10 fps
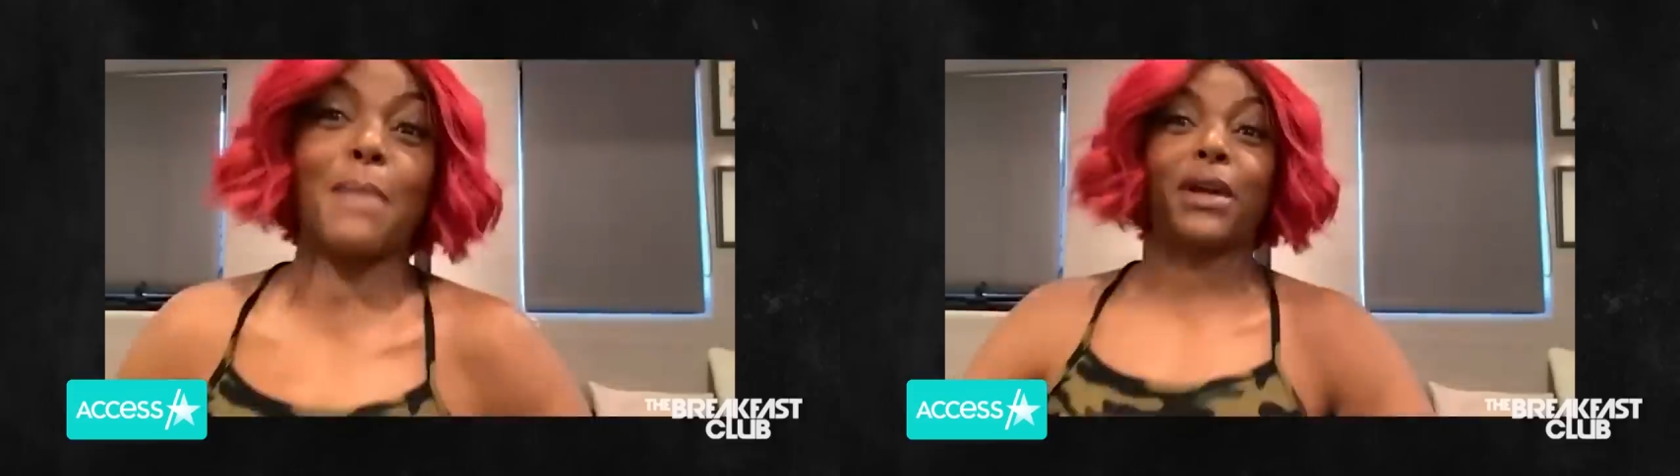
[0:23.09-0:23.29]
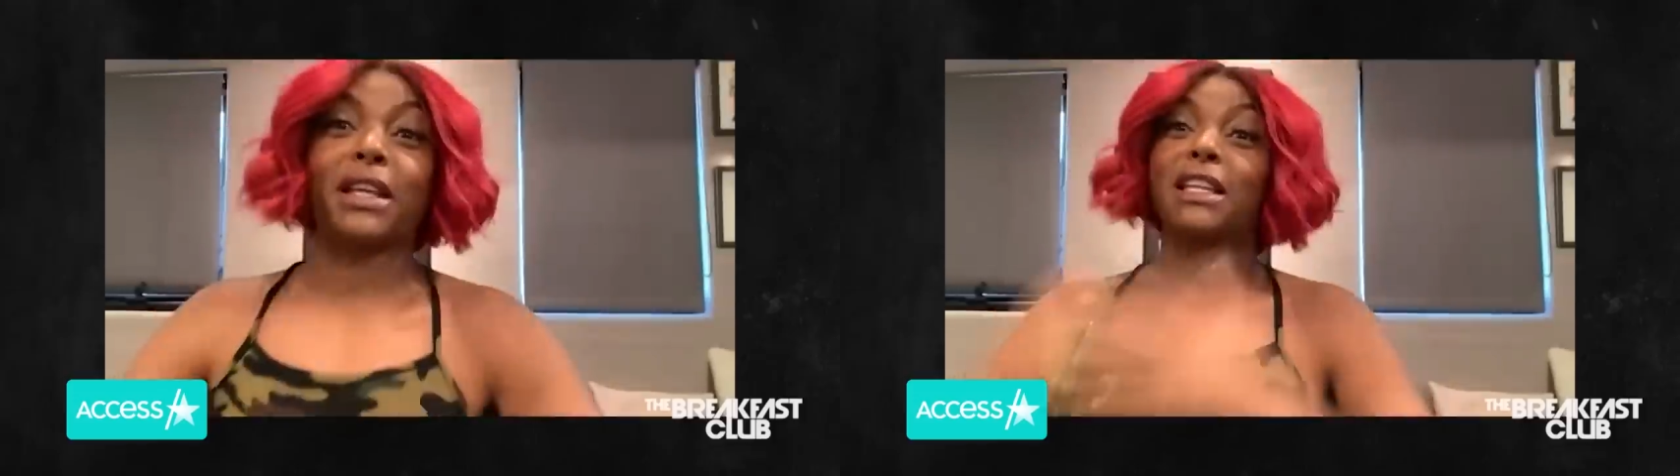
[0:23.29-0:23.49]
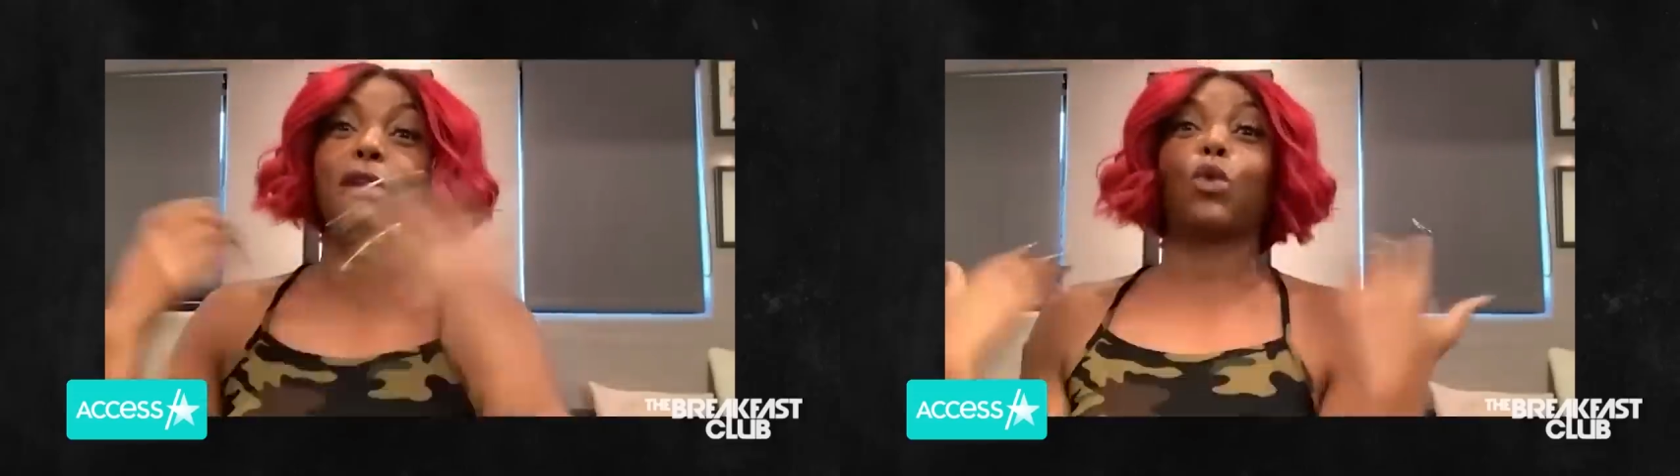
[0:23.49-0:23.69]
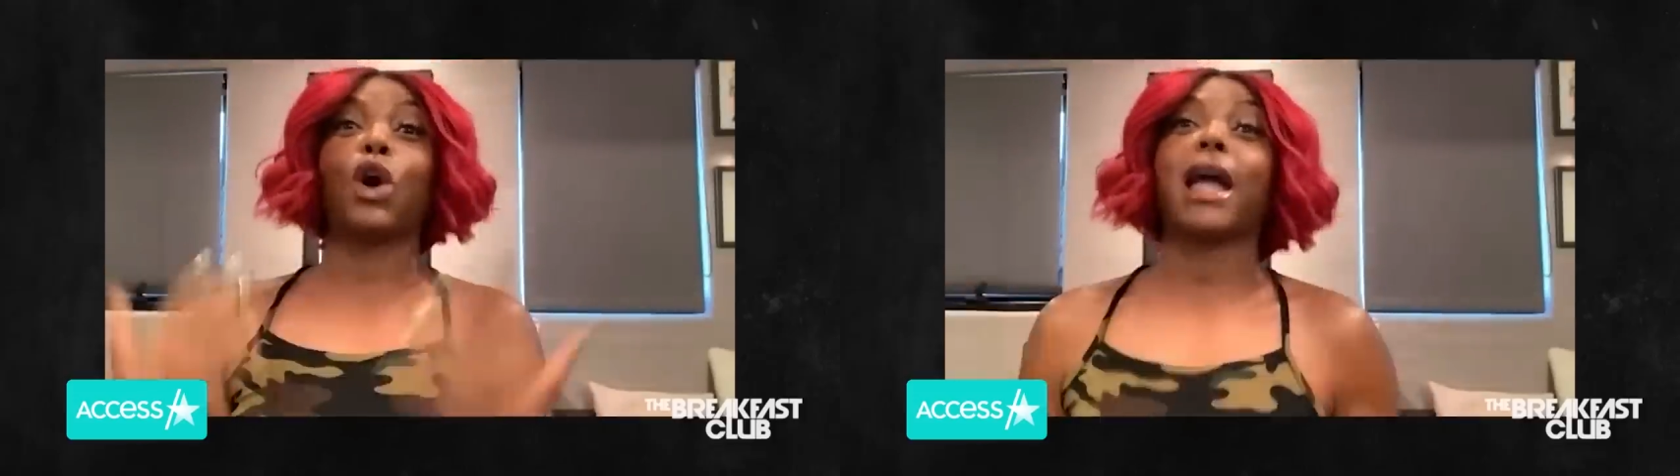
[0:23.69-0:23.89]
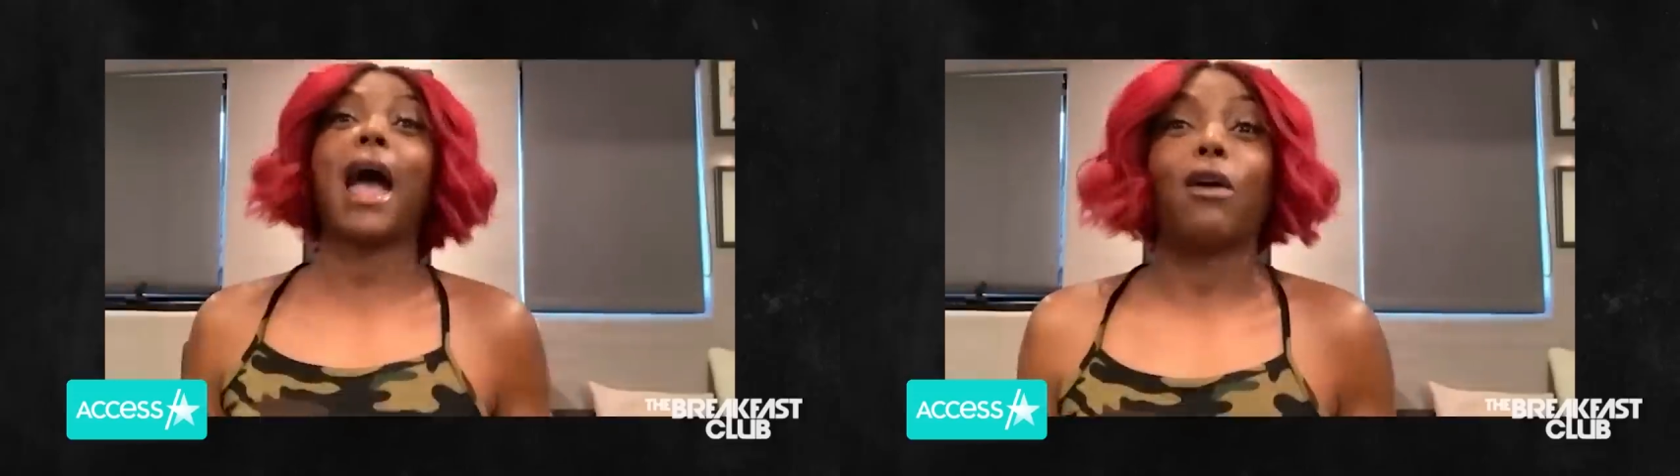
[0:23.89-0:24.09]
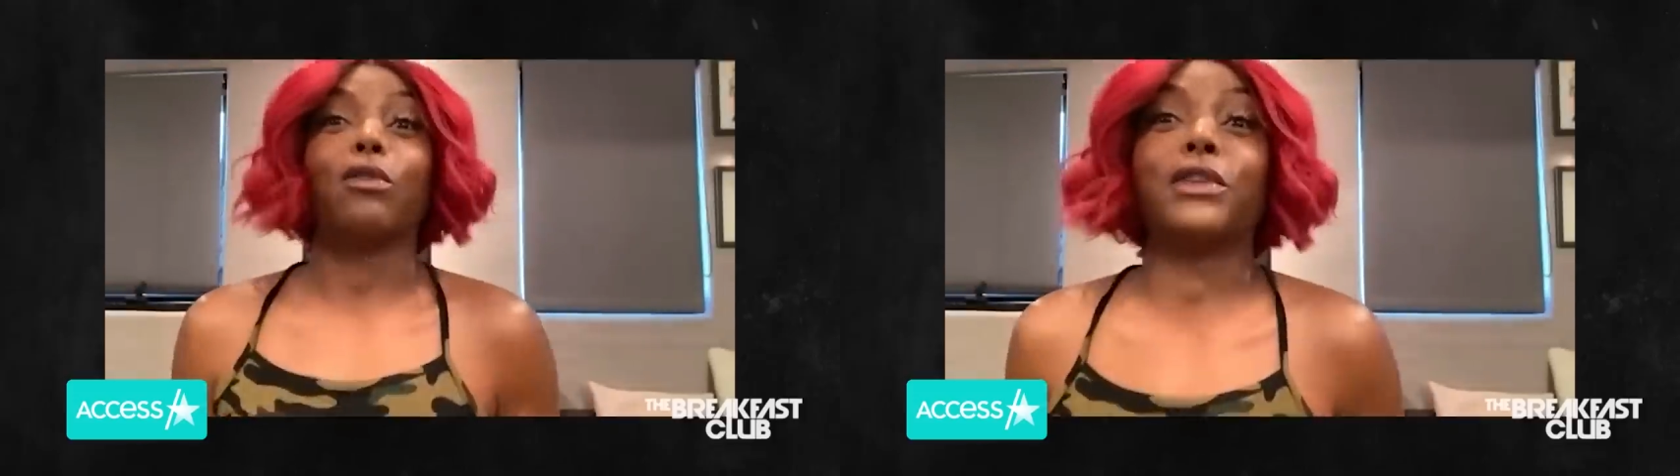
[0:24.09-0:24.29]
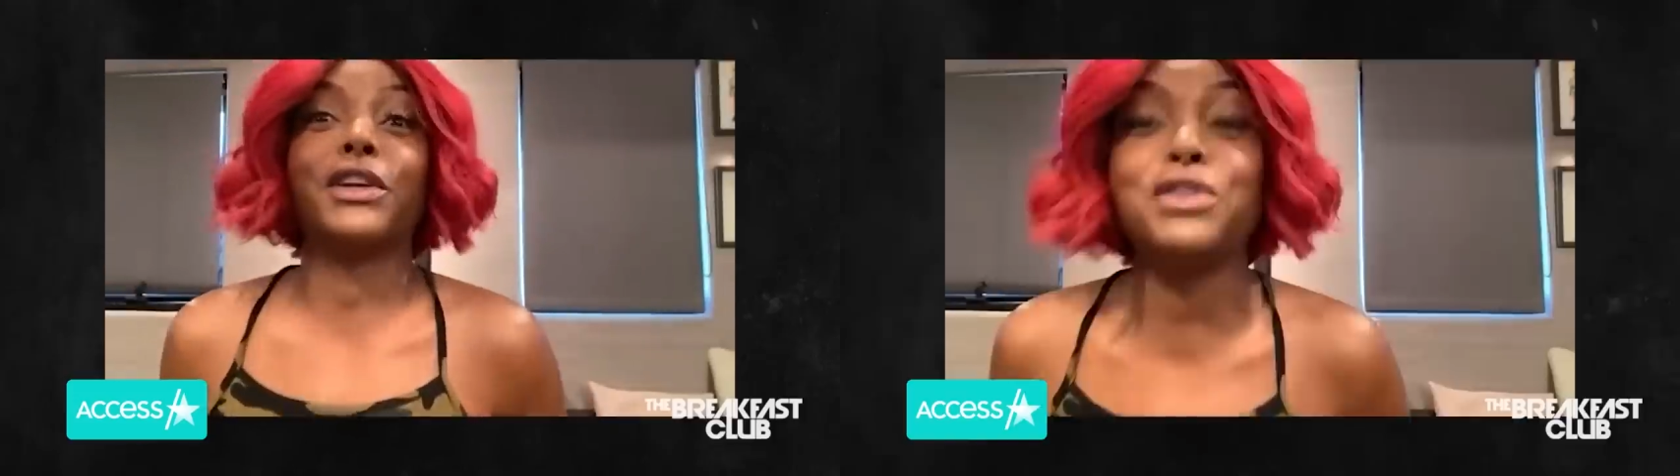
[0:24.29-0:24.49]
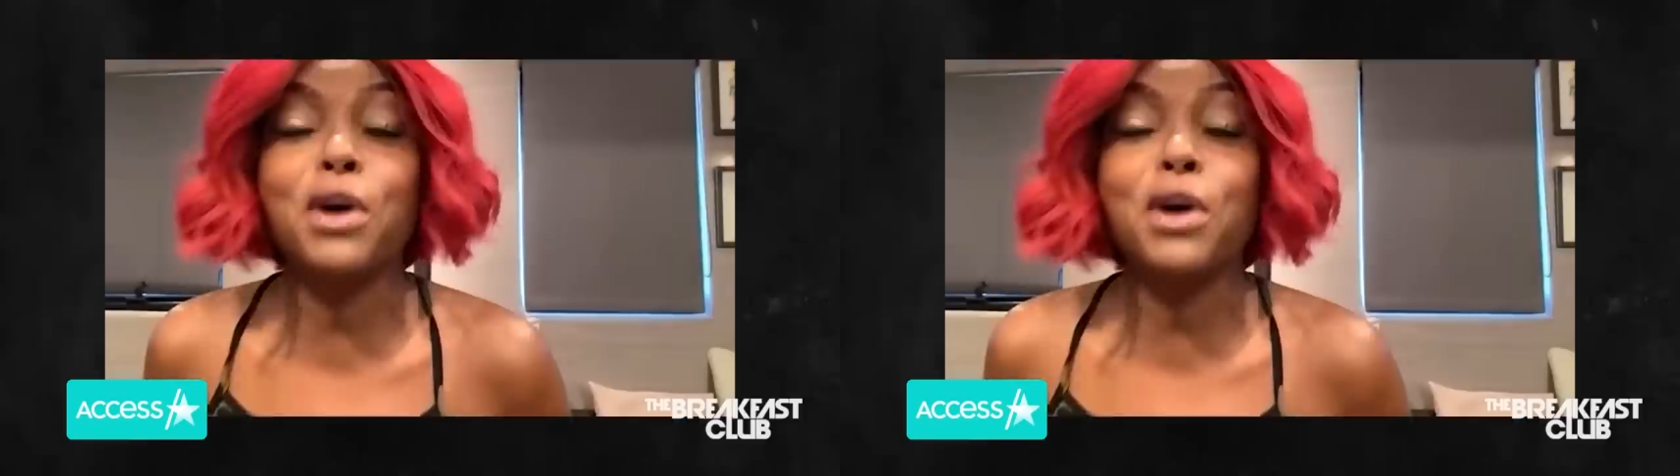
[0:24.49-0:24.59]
it yet, but it didn't work out.